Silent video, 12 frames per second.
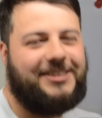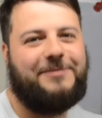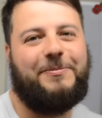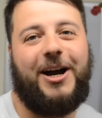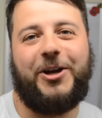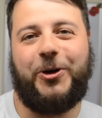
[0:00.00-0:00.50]

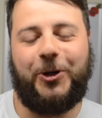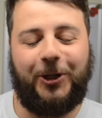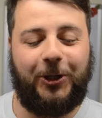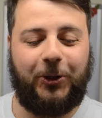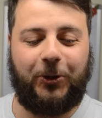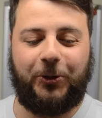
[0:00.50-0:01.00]
My good
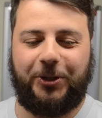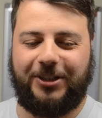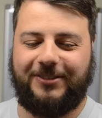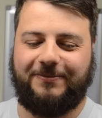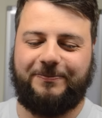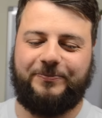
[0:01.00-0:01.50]
lord,
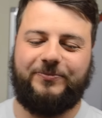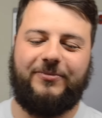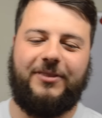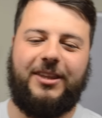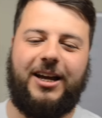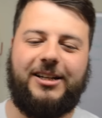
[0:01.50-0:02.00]

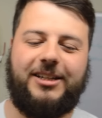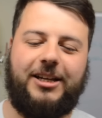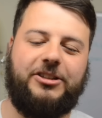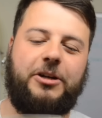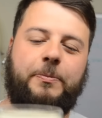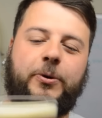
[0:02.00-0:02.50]
that
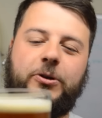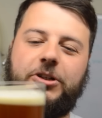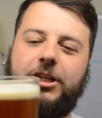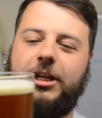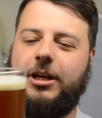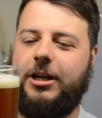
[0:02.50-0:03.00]
has a
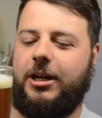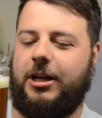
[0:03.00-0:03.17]
punchy